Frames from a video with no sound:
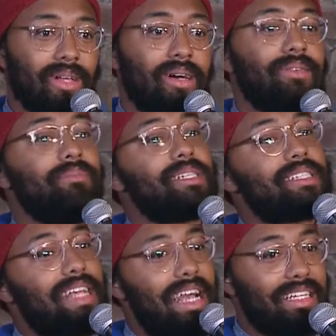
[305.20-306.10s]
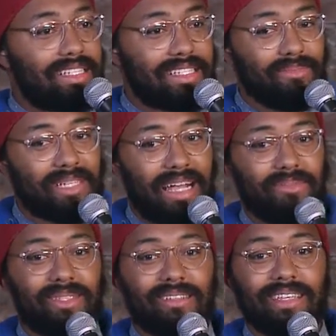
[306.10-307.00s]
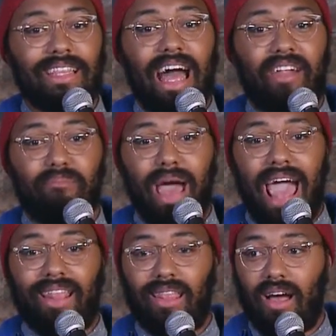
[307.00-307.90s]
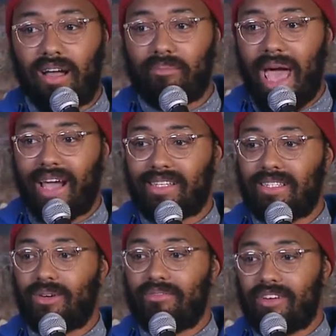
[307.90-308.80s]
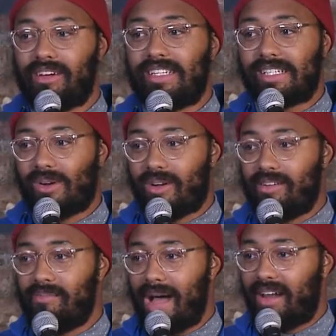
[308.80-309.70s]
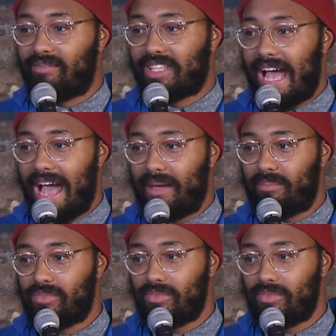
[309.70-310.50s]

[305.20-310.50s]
What I'm just saying is sometimes there's a lot of bad luck packed into a very short amount of time.